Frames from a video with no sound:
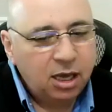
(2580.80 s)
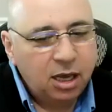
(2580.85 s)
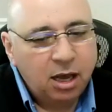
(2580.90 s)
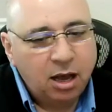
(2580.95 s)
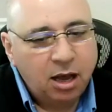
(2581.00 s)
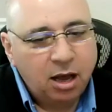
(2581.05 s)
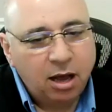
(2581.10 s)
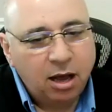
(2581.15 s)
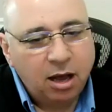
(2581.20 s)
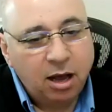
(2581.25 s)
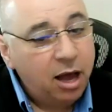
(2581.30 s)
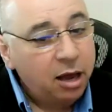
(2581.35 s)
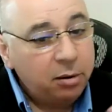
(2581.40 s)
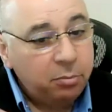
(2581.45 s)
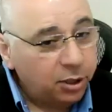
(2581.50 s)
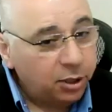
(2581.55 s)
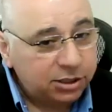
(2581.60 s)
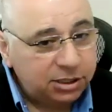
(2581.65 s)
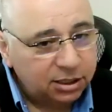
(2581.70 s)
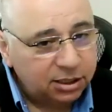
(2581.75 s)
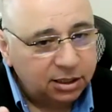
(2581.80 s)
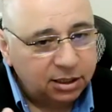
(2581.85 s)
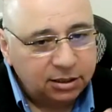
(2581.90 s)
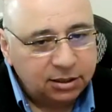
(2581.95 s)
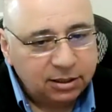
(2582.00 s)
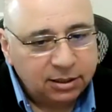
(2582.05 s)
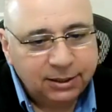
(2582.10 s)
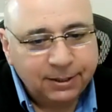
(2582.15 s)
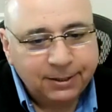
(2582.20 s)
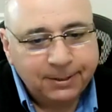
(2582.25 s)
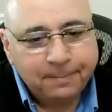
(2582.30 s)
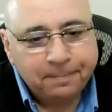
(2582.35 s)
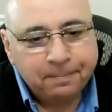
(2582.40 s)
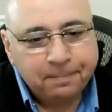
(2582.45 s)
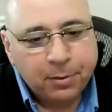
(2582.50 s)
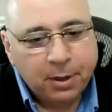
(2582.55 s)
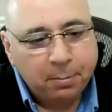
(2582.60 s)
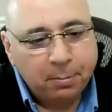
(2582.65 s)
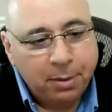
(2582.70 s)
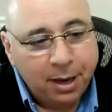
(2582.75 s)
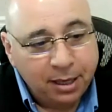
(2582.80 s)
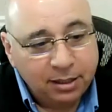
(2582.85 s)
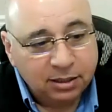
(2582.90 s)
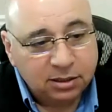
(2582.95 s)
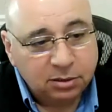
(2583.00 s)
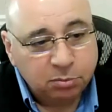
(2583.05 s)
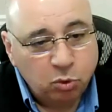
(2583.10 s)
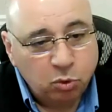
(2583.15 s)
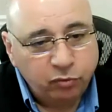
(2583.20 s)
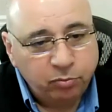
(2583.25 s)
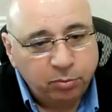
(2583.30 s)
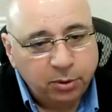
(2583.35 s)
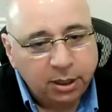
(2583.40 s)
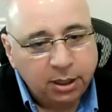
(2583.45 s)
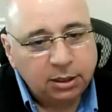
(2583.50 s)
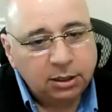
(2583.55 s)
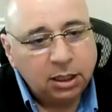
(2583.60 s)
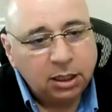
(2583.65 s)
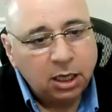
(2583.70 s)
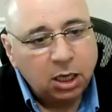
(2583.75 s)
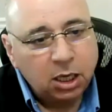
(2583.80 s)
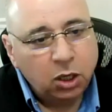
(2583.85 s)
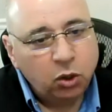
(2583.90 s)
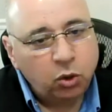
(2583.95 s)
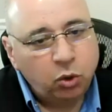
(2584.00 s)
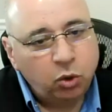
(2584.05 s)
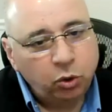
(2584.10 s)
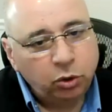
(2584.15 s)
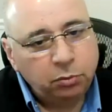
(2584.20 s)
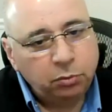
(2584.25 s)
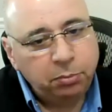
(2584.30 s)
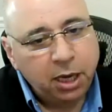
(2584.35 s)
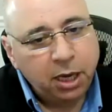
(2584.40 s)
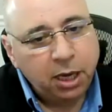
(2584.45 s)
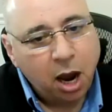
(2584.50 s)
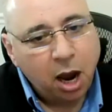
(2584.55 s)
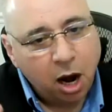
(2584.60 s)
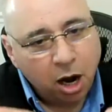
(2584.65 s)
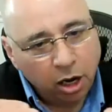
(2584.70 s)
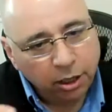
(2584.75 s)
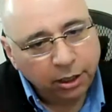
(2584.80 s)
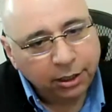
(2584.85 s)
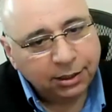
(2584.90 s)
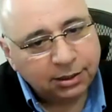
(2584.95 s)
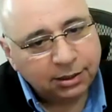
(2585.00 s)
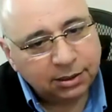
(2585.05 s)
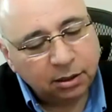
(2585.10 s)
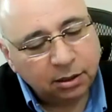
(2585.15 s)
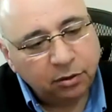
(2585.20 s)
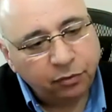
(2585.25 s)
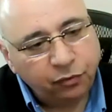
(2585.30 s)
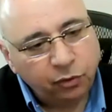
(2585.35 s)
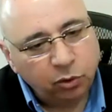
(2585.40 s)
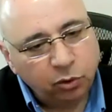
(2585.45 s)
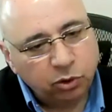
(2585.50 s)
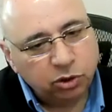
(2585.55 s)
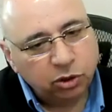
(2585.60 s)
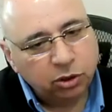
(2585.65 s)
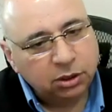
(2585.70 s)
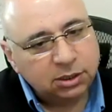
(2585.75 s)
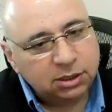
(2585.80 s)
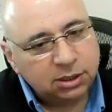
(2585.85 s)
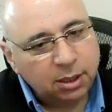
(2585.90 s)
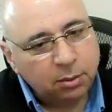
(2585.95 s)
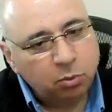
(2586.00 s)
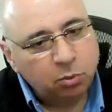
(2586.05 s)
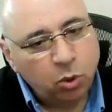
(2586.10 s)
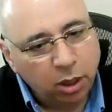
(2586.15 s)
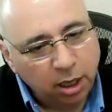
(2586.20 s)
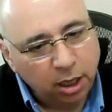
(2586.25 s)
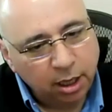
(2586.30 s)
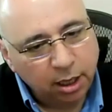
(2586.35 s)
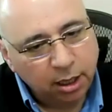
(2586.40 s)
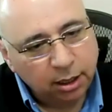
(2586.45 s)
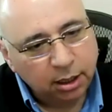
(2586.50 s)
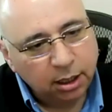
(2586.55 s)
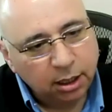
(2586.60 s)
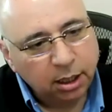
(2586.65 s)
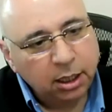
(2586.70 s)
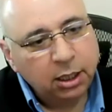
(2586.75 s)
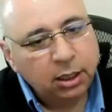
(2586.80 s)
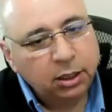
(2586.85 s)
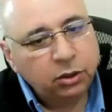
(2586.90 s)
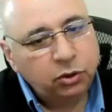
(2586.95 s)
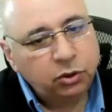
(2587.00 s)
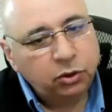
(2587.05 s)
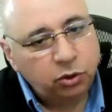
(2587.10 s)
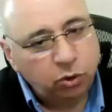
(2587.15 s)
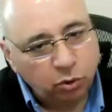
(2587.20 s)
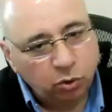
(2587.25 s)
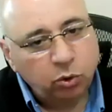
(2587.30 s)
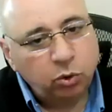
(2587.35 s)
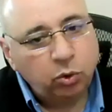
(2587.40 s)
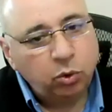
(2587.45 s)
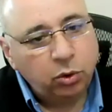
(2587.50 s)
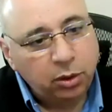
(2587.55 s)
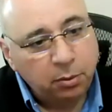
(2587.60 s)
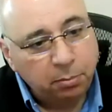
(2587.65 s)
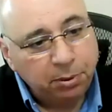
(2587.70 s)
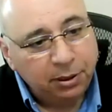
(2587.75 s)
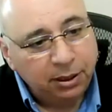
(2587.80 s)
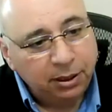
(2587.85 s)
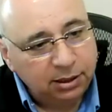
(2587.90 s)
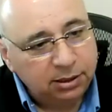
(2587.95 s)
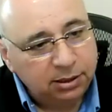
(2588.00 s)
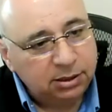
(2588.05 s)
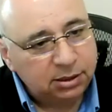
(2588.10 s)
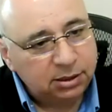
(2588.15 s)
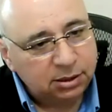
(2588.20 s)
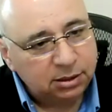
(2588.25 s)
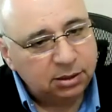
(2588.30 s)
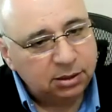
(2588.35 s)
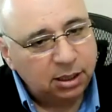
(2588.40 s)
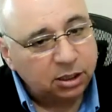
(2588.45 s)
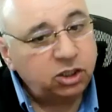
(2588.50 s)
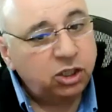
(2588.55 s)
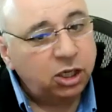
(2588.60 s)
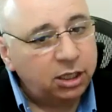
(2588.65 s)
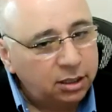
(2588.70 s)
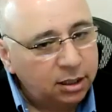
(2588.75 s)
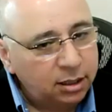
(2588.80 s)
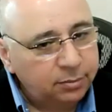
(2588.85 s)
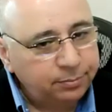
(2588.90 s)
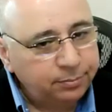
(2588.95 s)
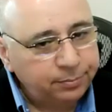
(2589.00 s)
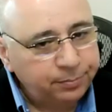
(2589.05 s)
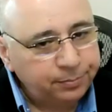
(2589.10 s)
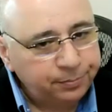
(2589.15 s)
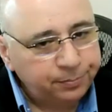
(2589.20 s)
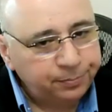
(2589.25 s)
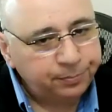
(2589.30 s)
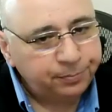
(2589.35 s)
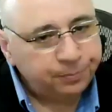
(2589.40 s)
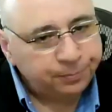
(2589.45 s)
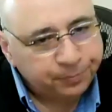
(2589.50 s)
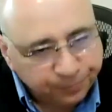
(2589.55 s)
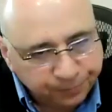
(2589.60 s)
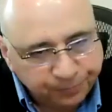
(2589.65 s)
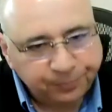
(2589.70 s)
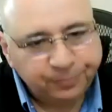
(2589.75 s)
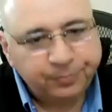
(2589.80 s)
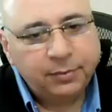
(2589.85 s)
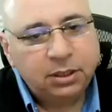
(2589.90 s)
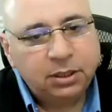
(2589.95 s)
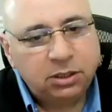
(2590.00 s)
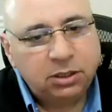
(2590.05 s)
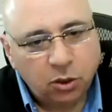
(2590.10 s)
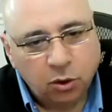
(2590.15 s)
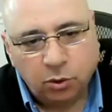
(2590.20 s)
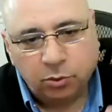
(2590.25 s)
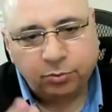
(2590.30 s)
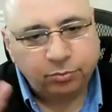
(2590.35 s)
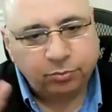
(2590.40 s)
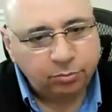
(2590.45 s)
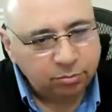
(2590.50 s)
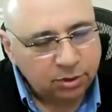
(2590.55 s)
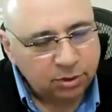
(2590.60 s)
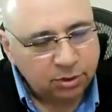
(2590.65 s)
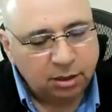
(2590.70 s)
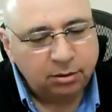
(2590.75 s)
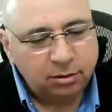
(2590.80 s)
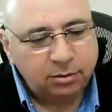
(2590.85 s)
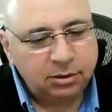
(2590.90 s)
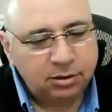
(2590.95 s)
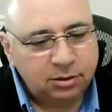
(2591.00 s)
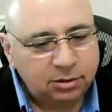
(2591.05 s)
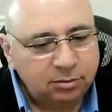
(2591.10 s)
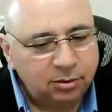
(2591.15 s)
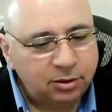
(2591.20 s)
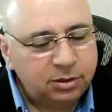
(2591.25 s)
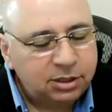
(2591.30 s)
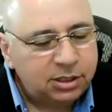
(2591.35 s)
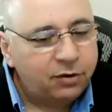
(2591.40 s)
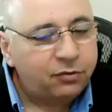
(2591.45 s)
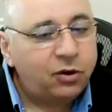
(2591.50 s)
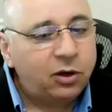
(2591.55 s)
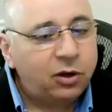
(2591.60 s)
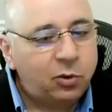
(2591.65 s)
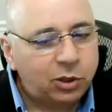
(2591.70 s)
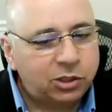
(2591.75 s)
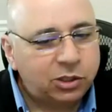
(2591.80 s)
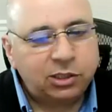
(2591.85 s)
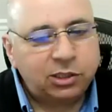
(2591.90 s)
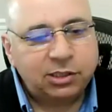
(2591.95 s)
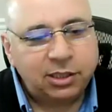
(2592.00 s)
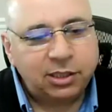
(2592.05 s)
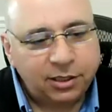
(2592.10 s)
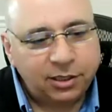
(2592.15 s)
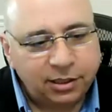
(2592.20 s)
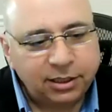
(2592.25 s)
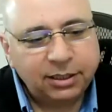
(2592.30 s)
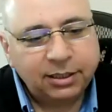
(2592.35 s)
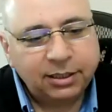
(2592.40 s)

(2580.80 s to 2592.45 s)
unprecedented, by this movement, could be harnessed in the future in some way to the peace agenda? So several questions there.